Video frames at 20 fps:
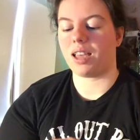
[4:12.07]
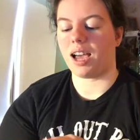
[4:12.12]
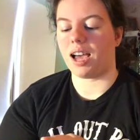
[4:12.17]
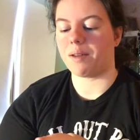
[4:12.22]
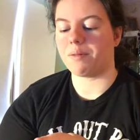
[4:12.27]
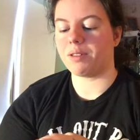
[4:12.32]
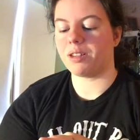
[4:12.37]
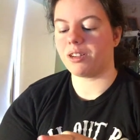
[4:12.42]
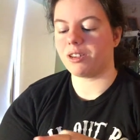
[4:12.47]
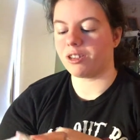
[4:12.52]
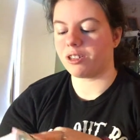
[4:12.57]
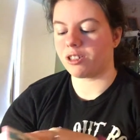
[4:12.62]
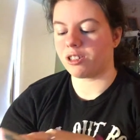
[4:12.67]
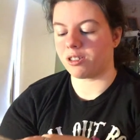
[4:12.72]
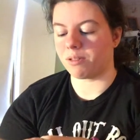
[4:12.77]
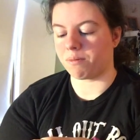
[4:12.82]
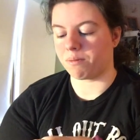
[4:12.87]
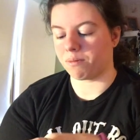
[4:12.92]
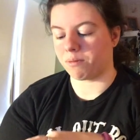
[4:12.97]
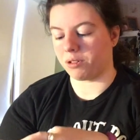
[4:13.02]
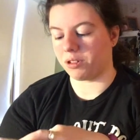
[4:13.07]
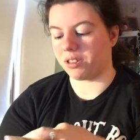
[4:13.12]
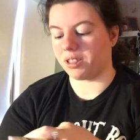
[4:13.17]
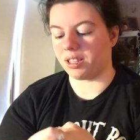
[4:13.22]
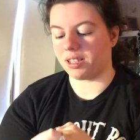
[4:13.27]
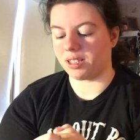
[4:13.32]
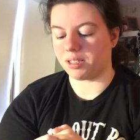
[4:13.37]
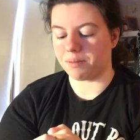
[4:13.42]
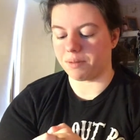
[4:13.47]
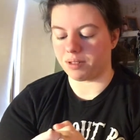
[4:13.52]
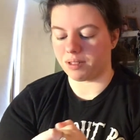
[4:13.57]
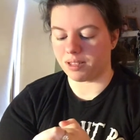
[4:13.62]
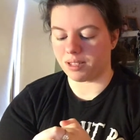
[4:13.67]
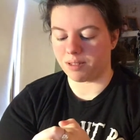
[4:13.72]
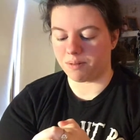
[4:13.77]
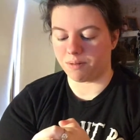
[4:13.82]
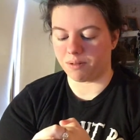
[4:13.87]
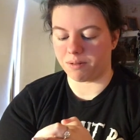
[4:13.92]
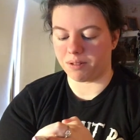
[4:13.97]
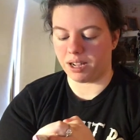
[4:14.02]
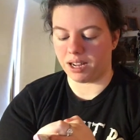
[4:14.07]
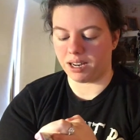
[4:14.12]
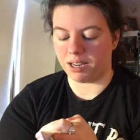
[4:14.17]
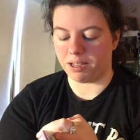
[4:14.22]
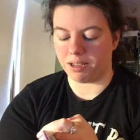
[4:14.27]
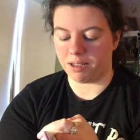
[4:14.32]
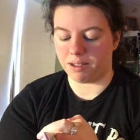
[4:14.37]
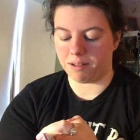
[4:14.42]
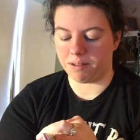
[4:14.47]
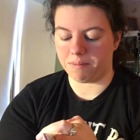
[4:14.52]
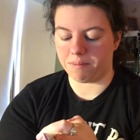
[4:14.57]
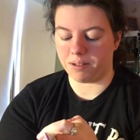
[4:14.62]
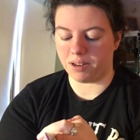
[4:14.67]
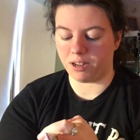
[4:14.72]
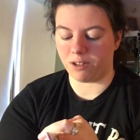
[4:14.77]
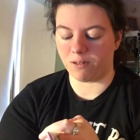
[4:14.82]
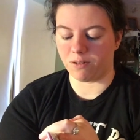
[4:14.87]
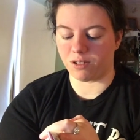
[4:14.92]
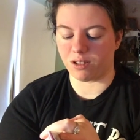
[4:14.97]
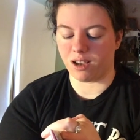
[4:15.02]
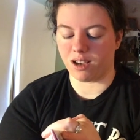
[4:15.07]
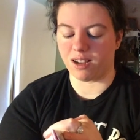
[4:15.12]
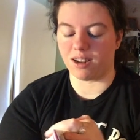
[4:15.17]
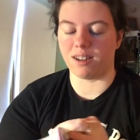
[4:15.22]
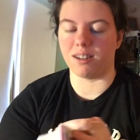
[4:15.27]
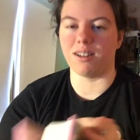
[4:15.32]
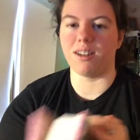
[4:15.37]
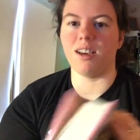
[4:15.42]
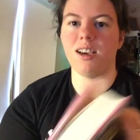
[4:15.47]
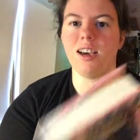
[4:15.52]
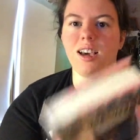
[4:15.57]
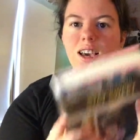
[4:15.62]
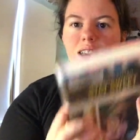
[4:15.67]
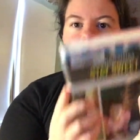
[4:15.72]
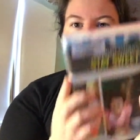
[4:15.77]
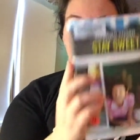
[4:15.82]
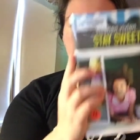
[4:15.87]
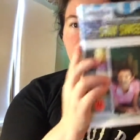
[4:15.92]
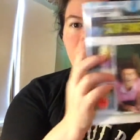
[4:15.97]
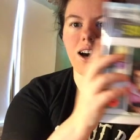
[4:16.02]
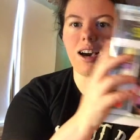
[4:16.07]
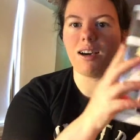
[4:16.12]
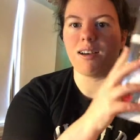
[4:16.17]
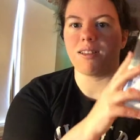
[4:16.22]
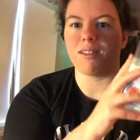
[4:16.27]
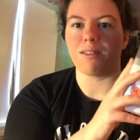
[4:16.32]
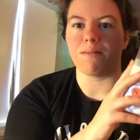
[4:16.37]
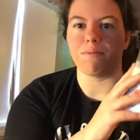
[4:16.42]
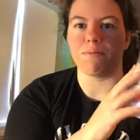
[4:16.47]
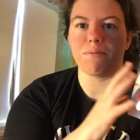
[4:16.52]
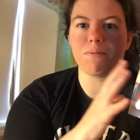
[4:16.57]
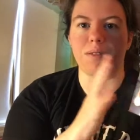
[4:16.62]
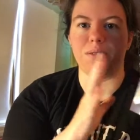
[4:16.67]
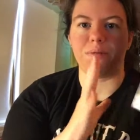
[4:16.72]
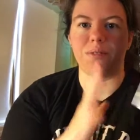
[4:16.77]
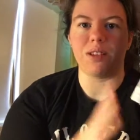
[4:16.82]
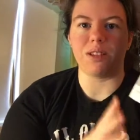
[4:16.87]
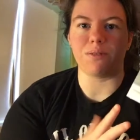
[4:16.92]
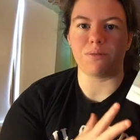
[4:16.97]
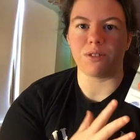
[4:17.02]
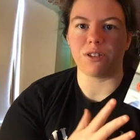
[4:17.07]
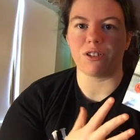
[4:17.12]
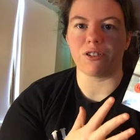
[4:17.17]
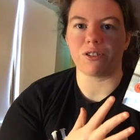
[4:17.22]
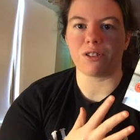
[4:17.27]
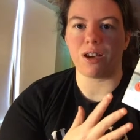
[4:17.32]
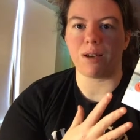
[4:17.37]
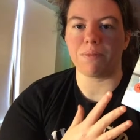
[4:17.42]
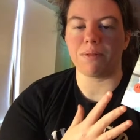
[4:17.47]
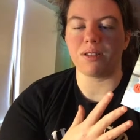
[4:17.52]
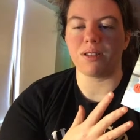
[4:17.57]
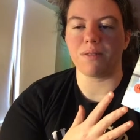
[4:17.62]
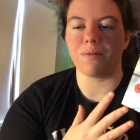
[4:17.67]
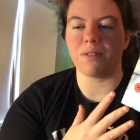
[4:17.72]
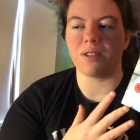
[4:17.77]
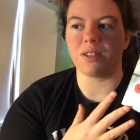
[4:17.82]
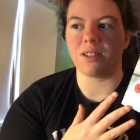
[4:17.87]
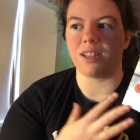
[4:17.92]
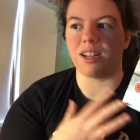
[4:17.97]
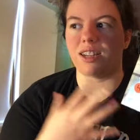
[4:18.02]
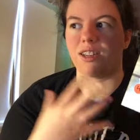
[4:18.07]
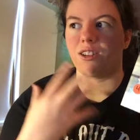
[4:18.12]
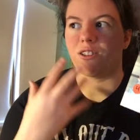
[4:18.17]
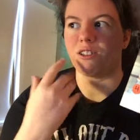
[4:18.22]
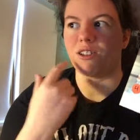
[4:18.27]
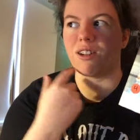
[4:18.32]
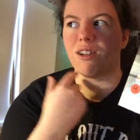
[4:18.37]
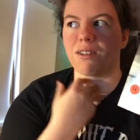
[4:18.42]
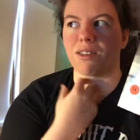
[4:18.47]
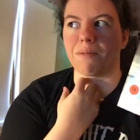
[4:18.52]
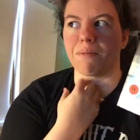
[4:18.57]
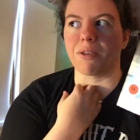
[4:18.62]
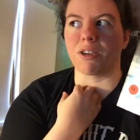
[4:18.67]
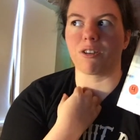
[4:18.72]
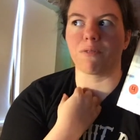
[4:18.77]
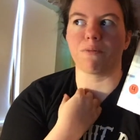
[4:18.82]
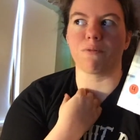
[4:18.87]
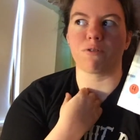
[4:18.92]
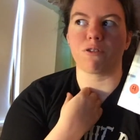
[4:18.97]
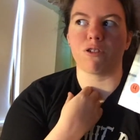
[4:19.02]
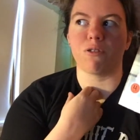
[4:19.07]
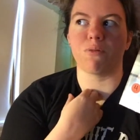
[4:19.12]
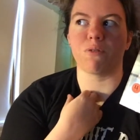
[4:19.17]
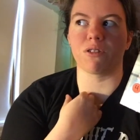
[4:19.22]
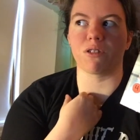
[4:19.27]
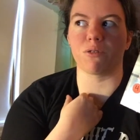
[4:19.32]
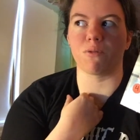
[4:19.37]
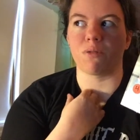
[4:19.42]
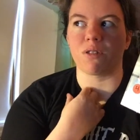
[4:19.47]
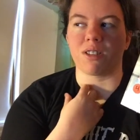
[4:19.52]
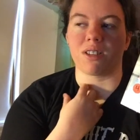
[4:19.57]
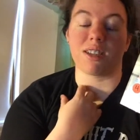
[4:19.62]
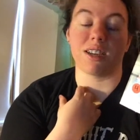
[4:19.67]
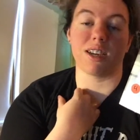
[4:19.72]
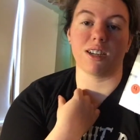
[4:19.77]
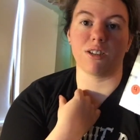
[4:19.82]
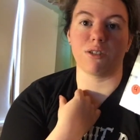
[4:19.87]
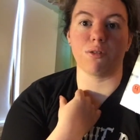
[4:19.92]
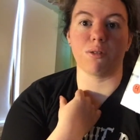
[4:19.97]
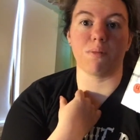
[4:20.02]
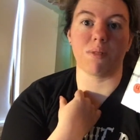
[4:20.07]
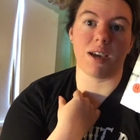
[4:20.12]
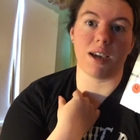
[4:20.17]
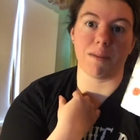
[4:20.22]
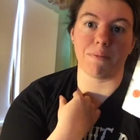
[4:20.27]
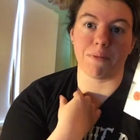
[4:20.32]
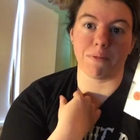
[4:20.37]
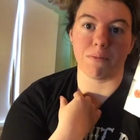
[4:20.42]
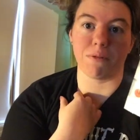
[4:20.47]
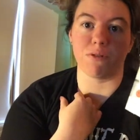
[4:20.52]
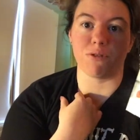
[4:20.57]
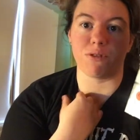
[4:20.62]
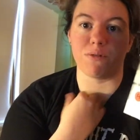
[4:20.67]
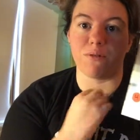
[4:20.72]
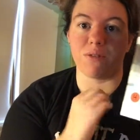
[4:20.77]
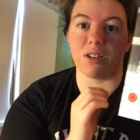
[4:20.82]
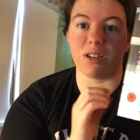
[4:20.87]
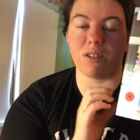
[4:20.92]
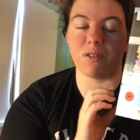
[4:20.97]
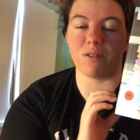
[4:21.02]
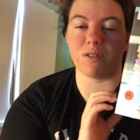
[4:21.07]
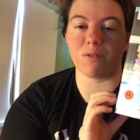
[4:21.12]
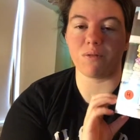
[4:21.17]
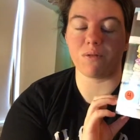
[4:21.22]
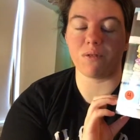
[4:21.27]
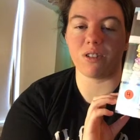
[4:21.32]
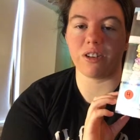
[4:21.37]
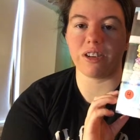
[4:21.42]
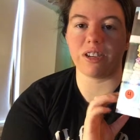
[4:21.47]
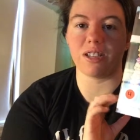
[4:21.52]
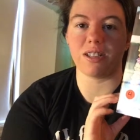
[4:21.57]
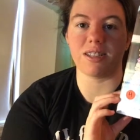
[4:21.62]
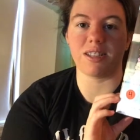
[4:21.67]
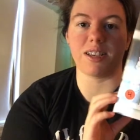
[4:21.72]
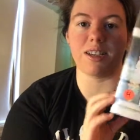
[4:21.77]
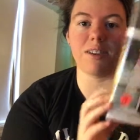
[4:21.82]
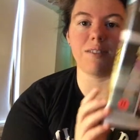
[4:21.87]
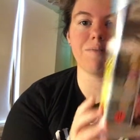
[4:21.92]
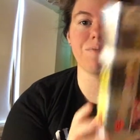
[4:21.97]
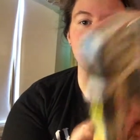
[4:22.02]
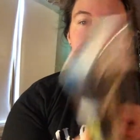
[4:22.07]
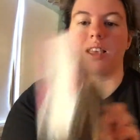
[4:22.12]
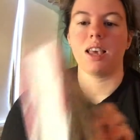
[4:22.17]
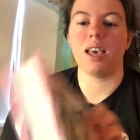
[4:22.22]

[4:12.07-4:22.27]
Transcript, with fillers: I've been hearing some good things about this from anybody who's gotten uh, some advanced readers copies of this. And I know a lot of the bigger booktubers are once again doing paid promotion videos for it. So